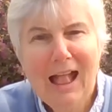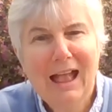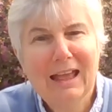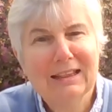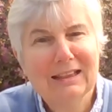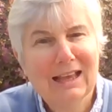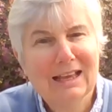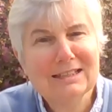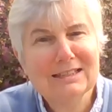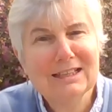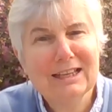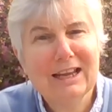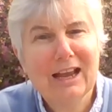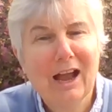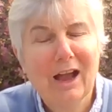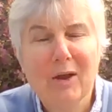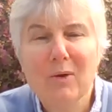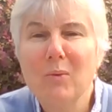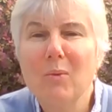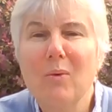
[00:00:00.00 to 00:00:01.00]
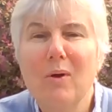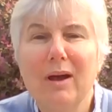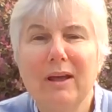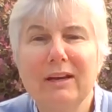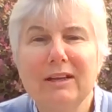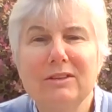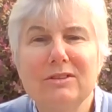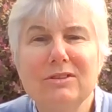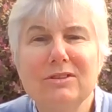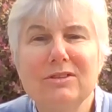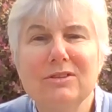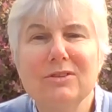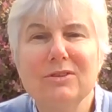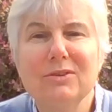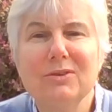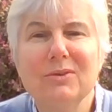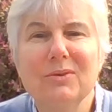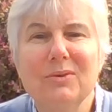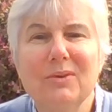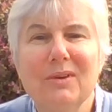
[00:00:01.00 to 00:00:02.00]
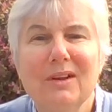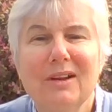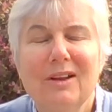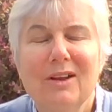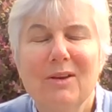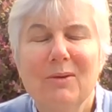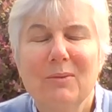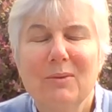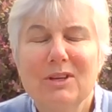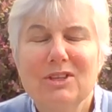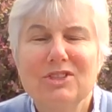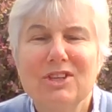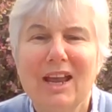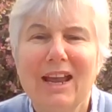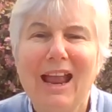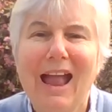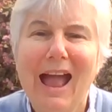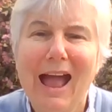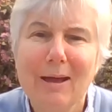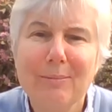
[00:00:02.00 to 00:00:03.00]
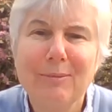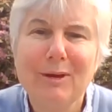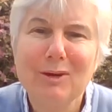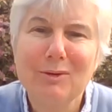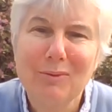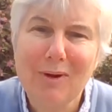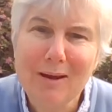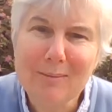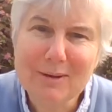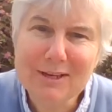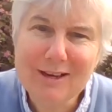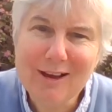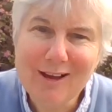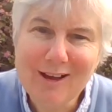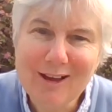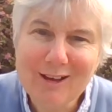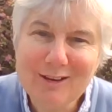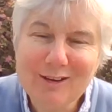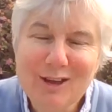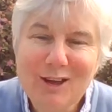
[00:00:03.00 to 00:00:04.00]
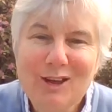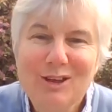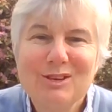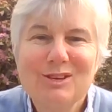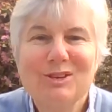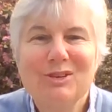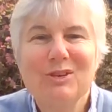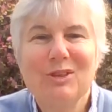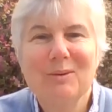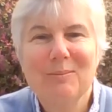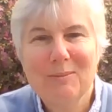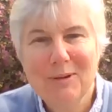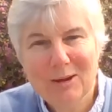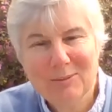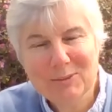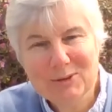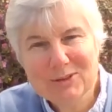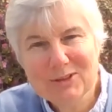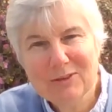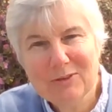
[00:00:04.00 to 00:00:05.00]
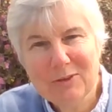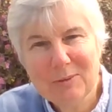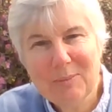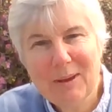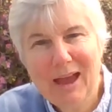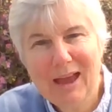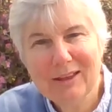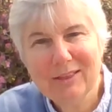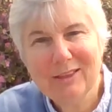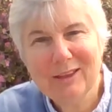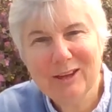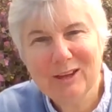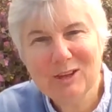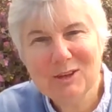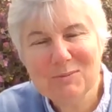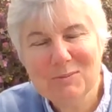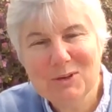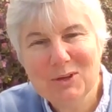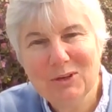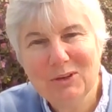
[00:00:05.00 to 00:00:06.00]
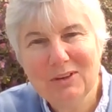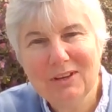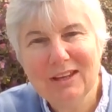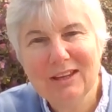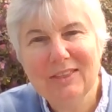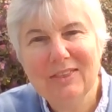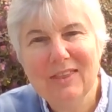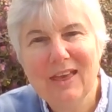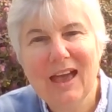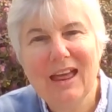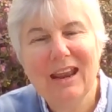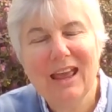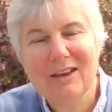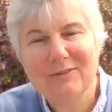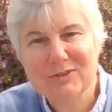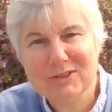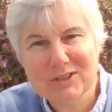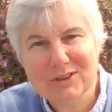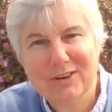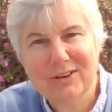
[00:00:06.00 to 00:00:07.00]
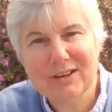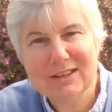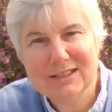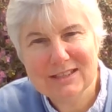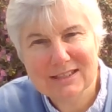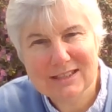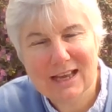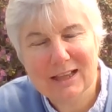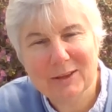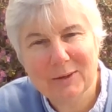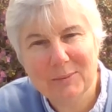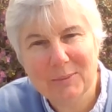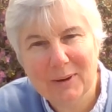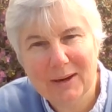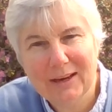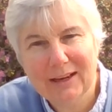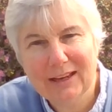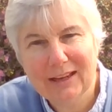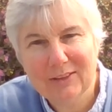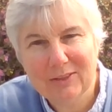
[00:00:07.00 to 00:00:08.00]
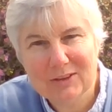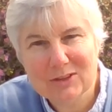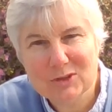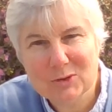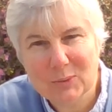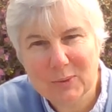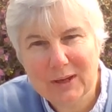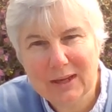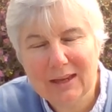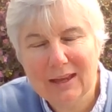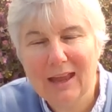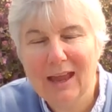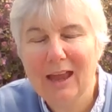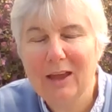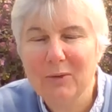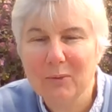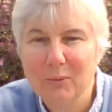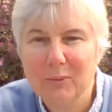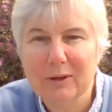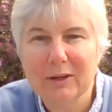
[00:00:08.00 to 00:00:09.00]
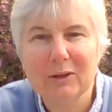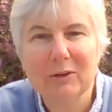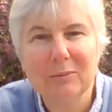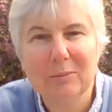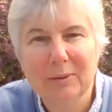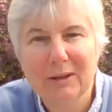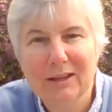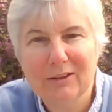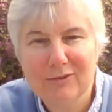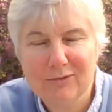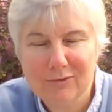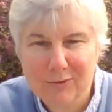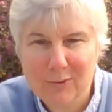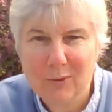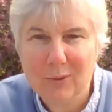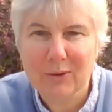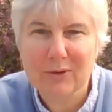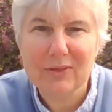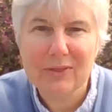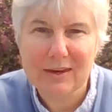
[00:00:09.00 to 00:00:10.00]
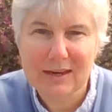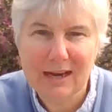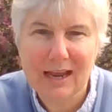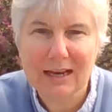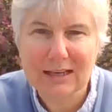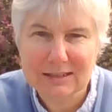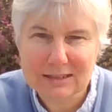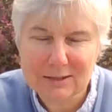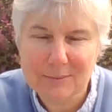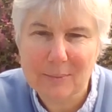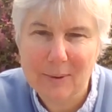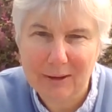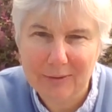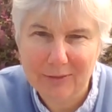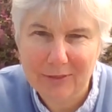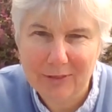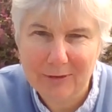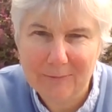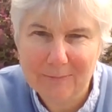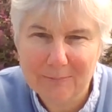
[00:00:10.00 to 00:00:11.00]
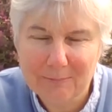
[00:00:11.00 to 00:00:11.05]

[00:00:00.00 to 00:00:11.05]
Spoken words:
And lastly, I wanted to wish a happy Ramadan to the members of the Pathlight community that have started celebrating this week and will be for the next month.